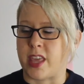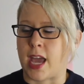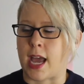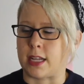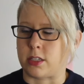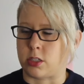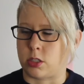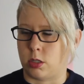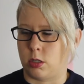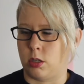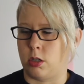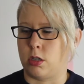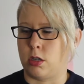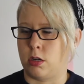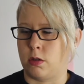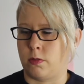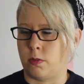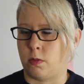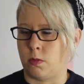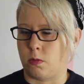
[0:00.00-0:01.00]
that's
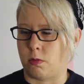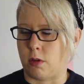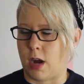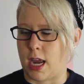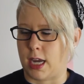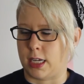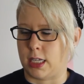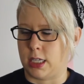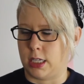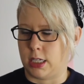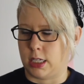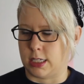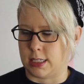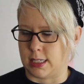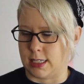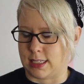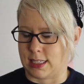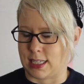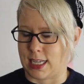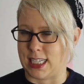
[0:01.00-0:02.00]
nerve wracking
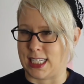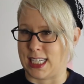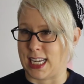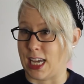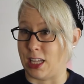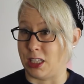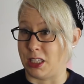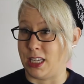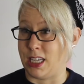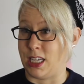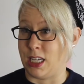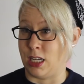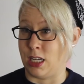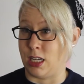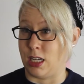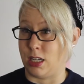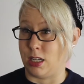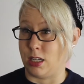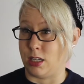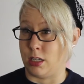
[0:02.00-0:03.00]
because it's like
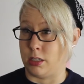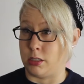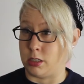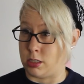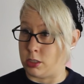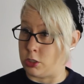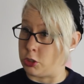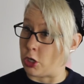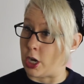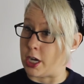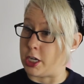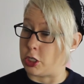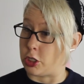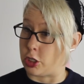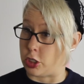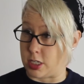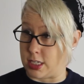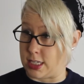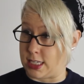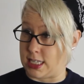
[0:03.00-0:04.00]
telling
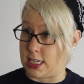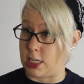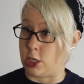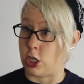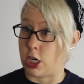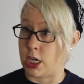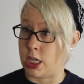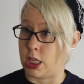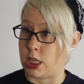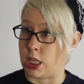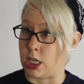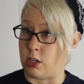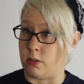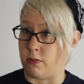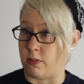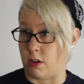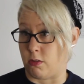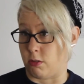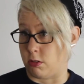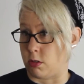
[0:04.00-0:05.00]
strangers a secret
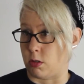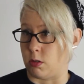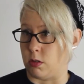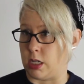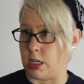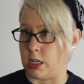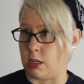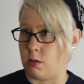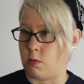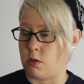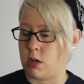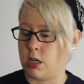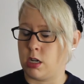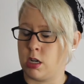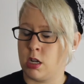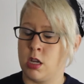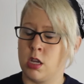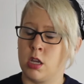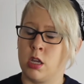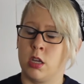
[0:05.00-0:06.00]
that you've never told
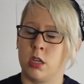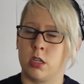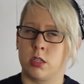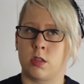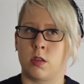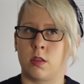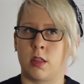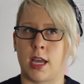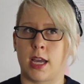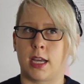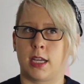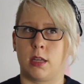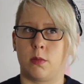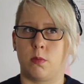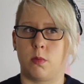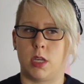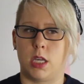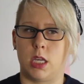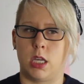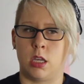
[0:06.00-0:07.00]
anyone. So that
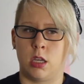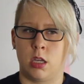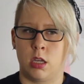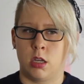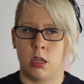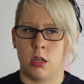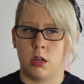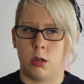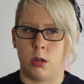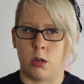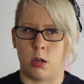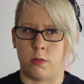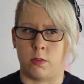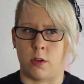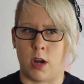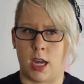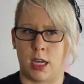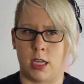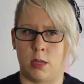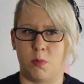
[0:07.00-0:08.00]
can be
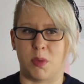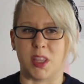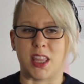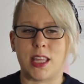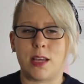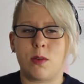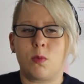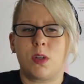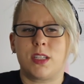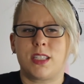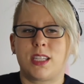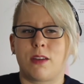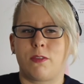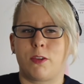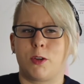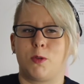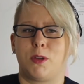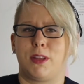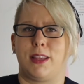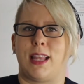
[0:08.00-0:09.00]
nerve wracking. But then once
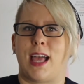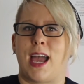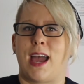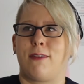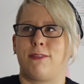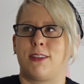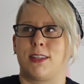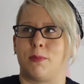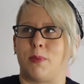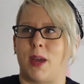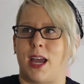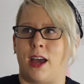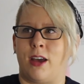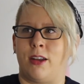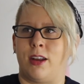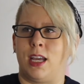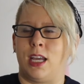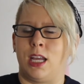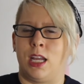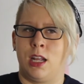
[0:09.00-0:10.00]
everyone laughs
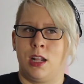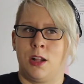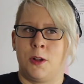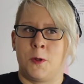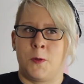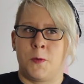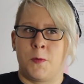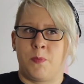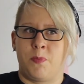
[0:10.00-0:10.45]
about it,